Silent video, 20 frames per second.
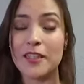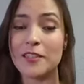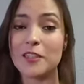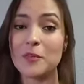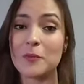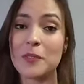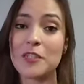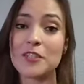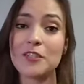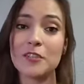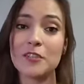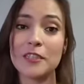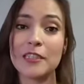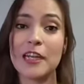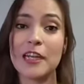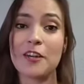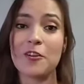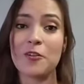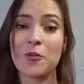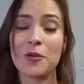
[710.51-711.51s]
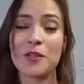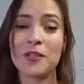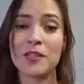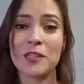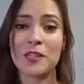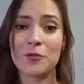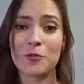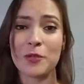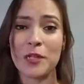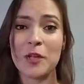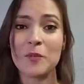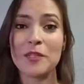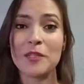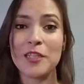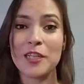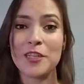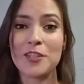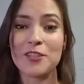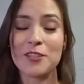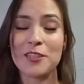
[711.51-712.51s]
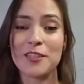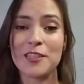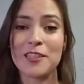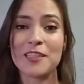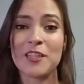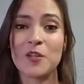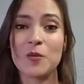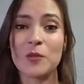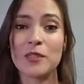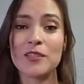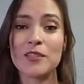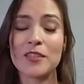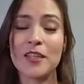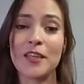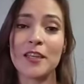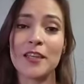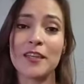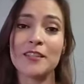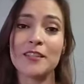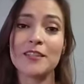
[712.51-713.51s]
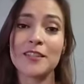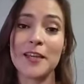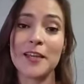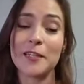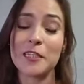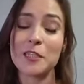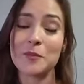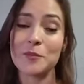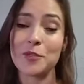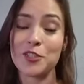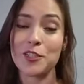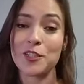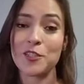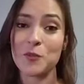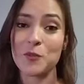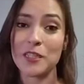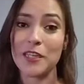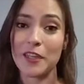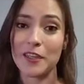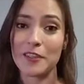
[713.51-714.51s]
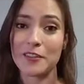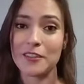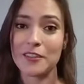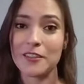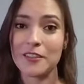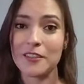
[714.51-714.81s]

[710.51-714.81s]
especially now where the recommendation is that we stay inside as much as we can.